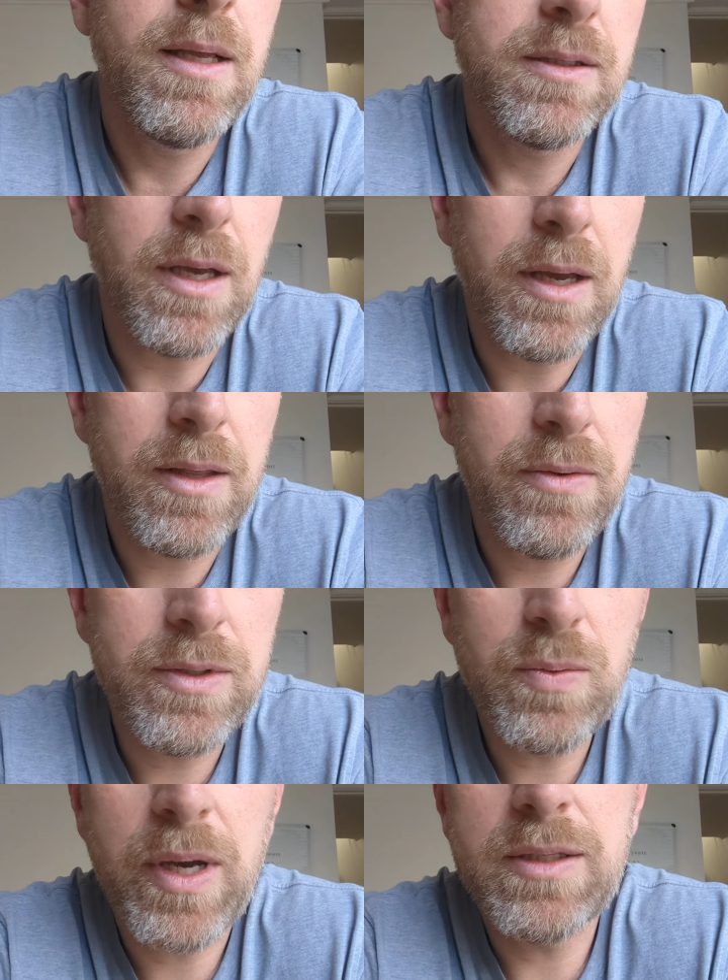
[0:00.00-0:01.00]
so there
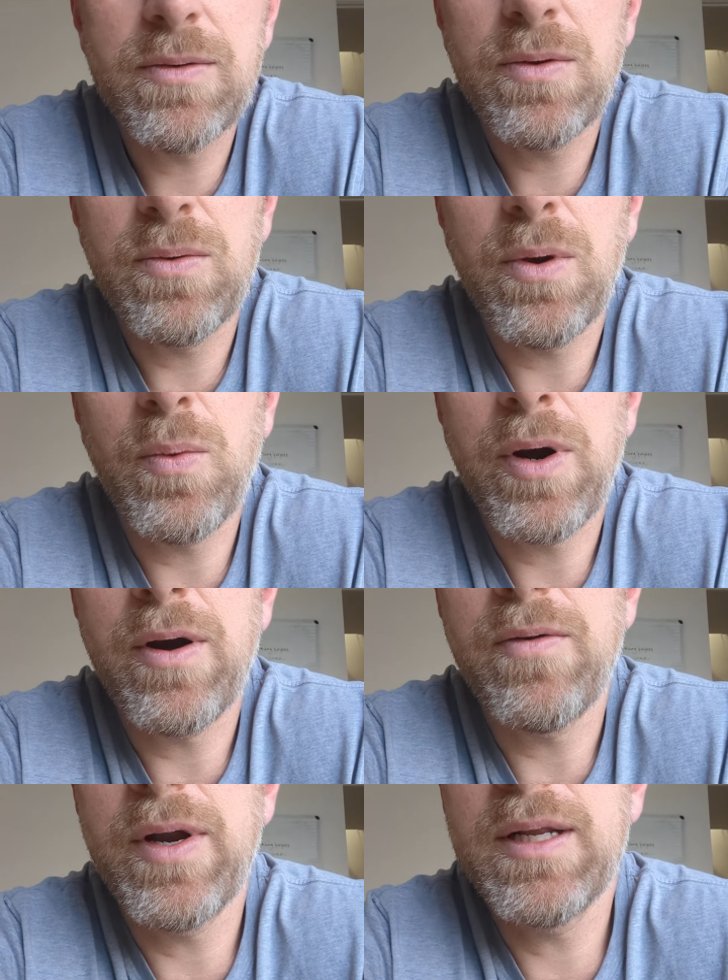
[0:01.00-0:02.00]
is ways
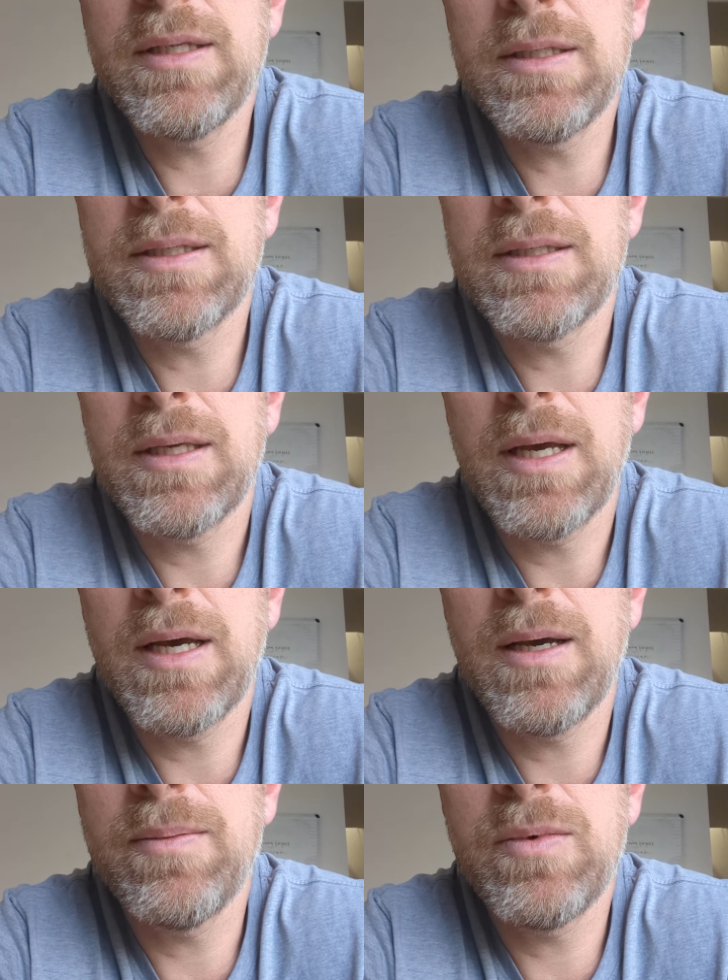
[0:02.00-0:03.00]
around this
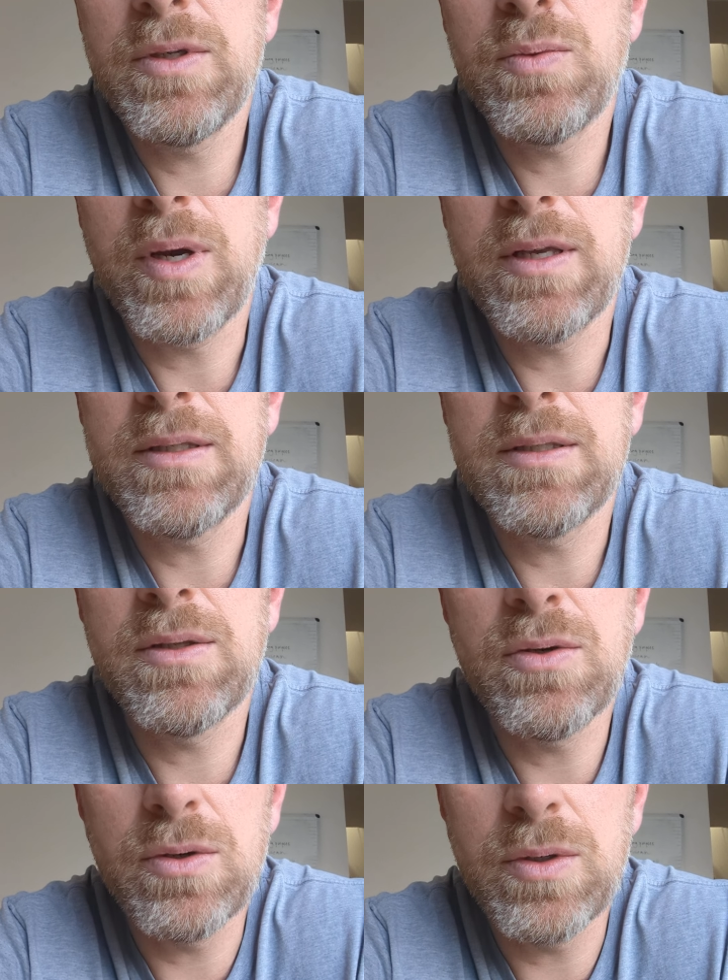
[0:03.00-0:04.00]
um, there is ways
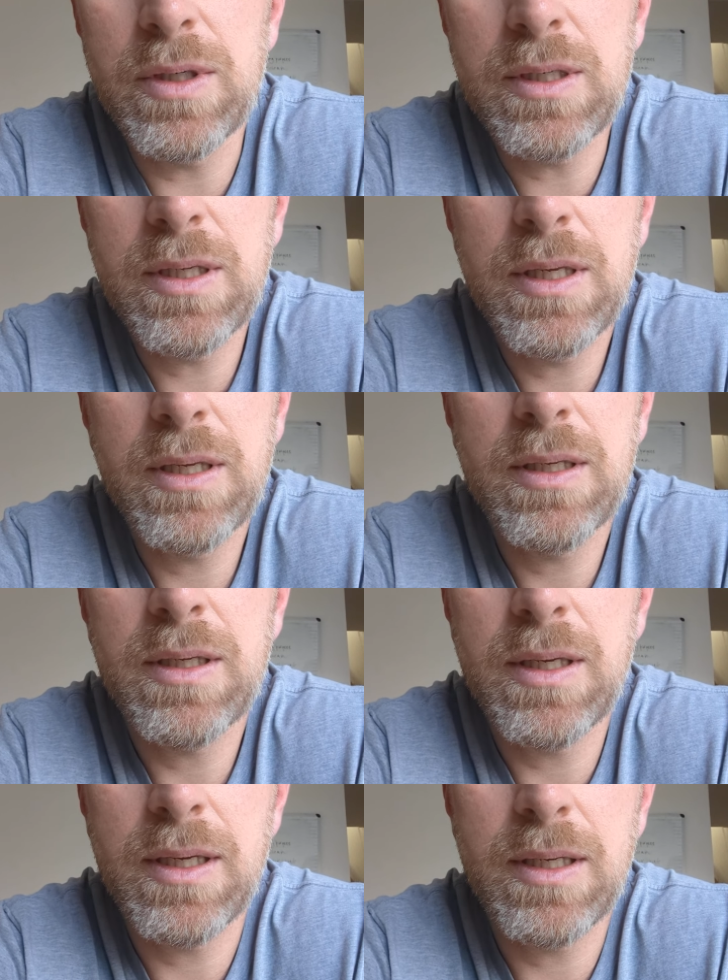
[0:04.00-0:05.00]
through it
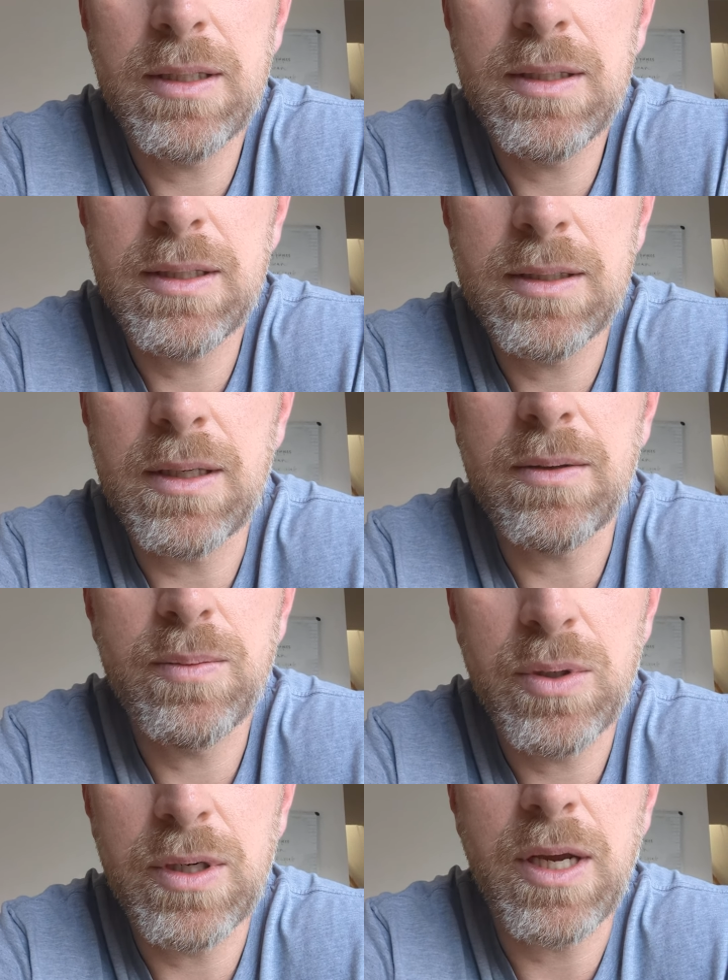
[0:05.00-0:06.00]
and I'll
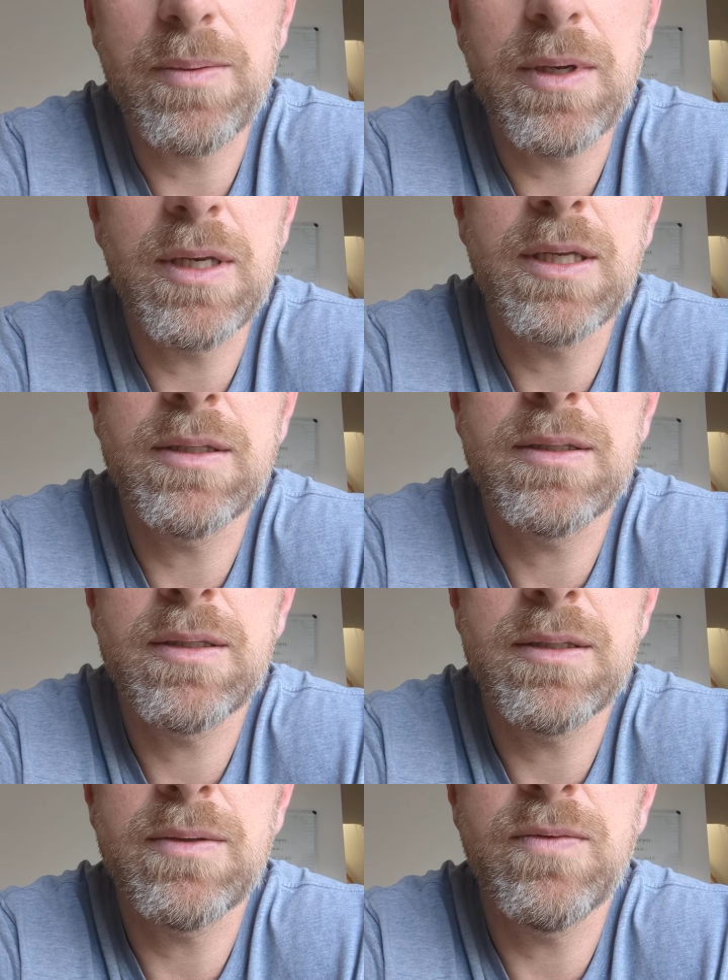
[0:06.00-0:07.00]
put a couple of links
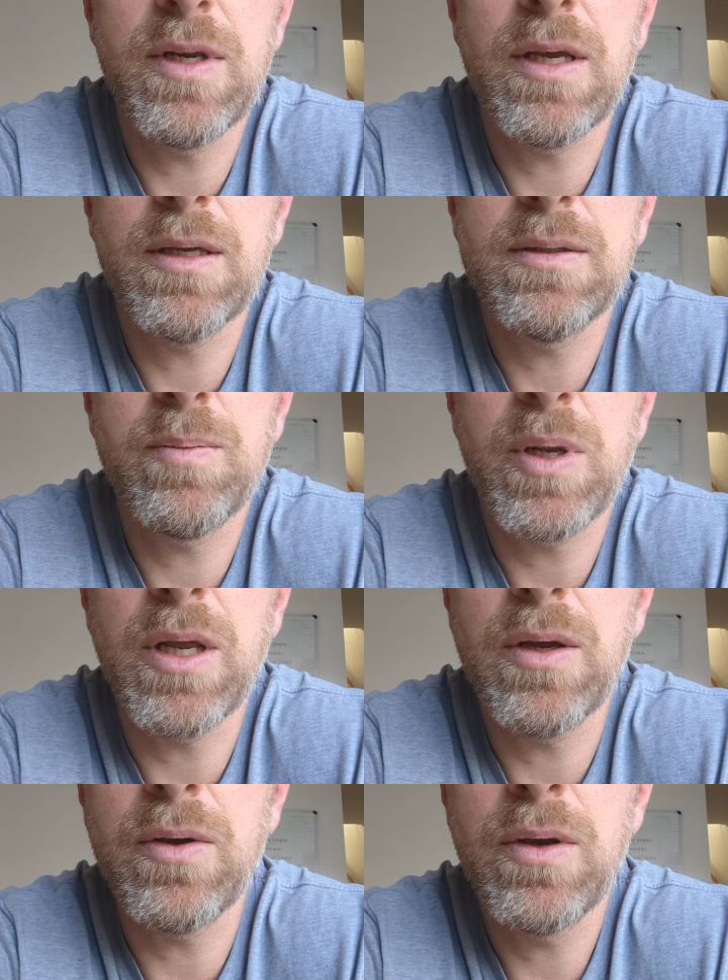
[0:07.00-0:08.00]
to some videos
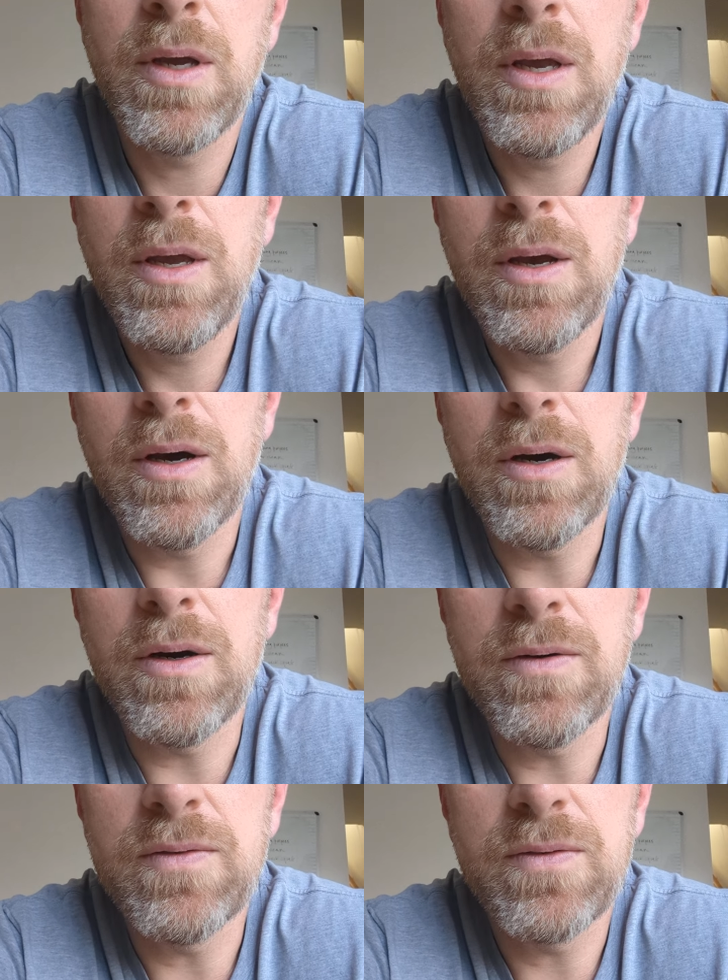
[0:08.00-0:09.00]
below
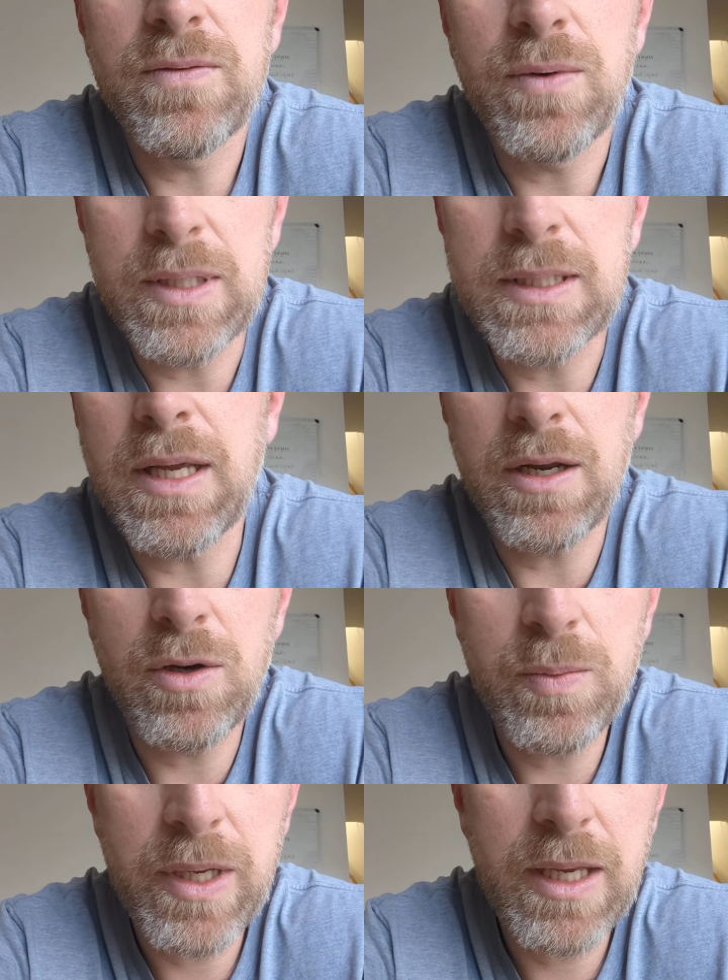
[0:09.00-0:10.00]
of ones that
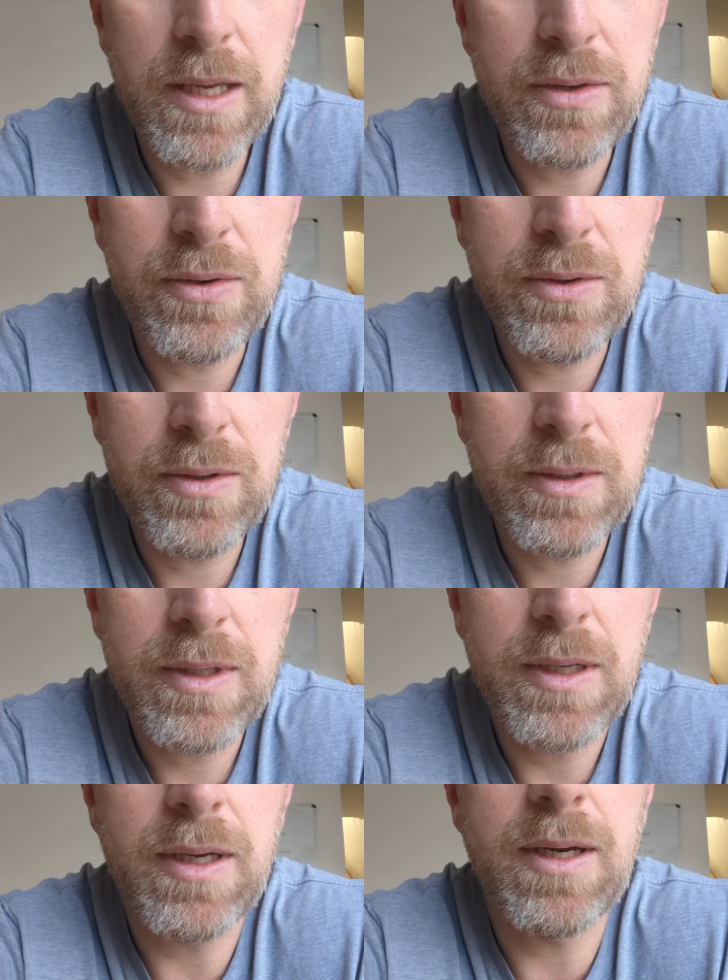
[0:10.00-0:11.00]
help me get through it.
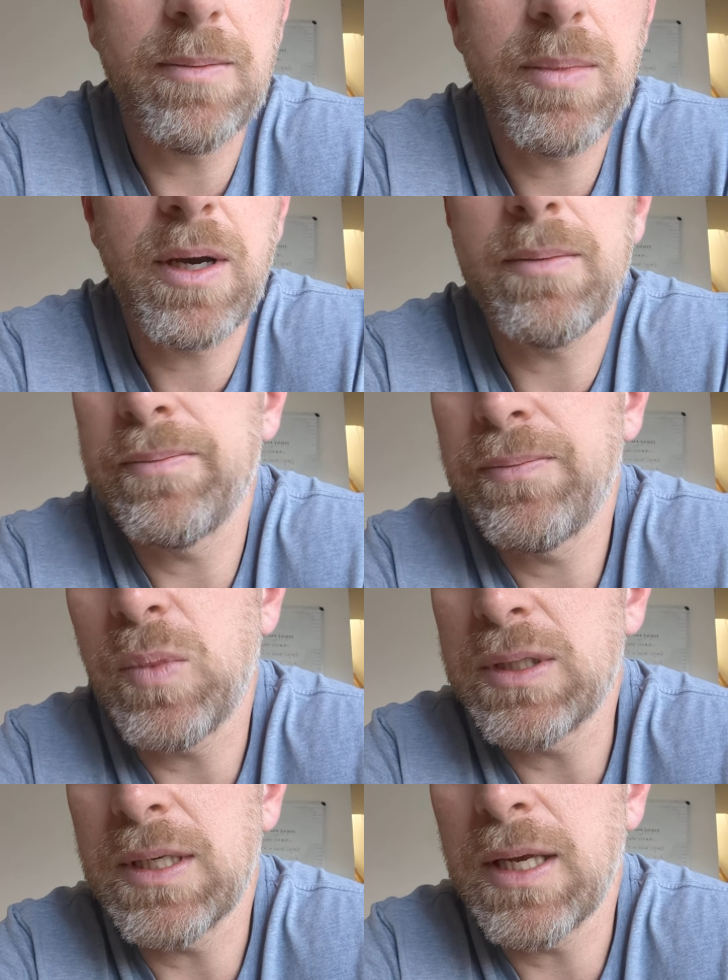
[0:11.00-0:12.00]
Um, but
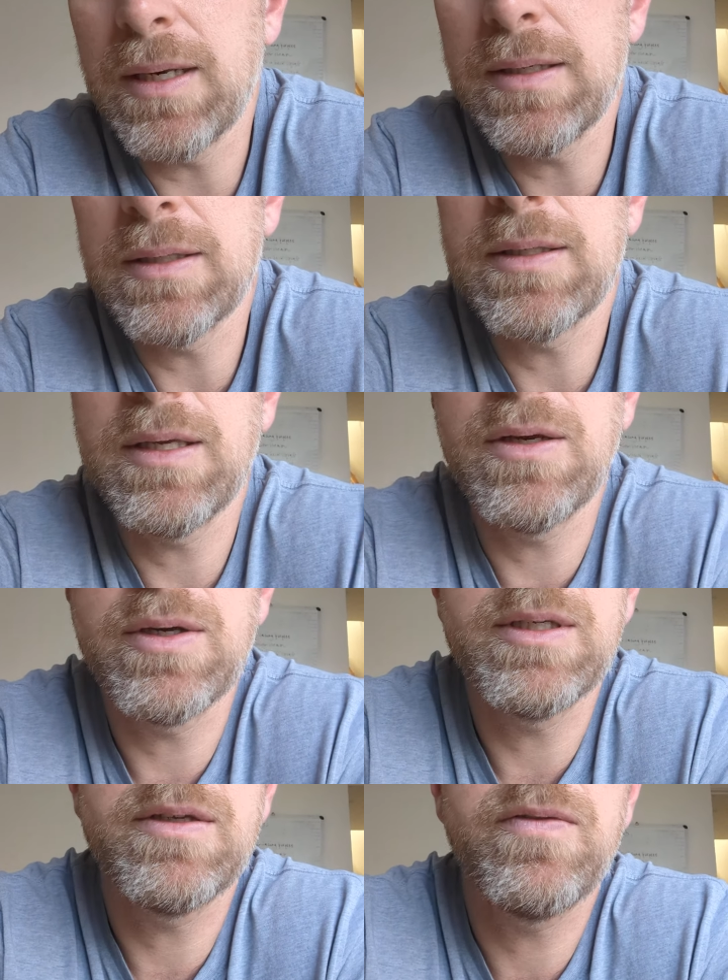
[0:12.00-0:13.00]
once again, just
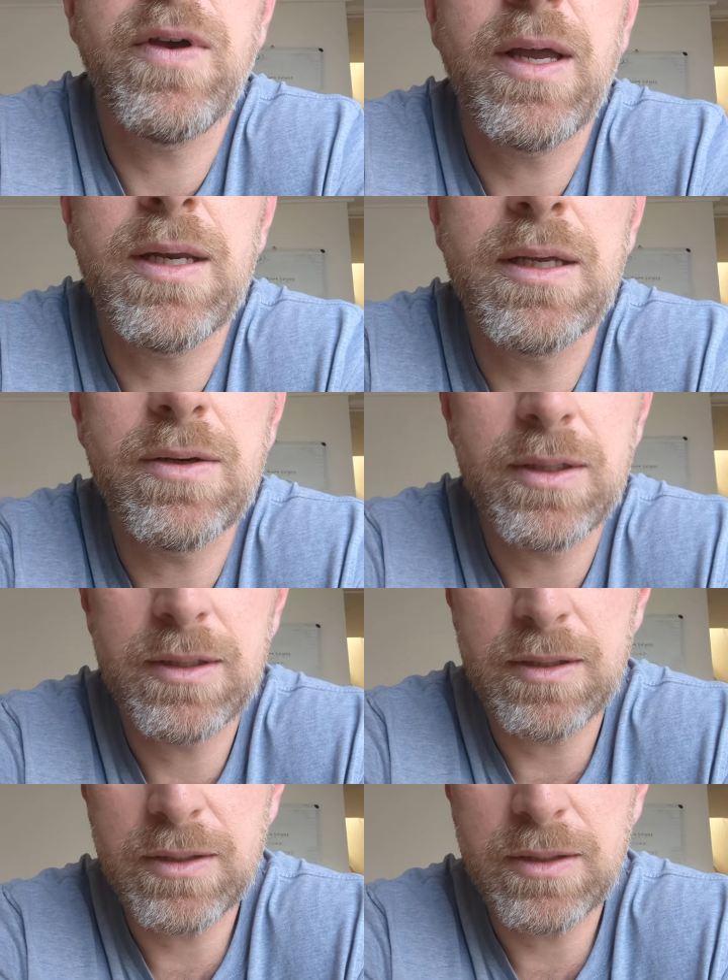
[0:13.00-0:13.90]
increase your fat, increase your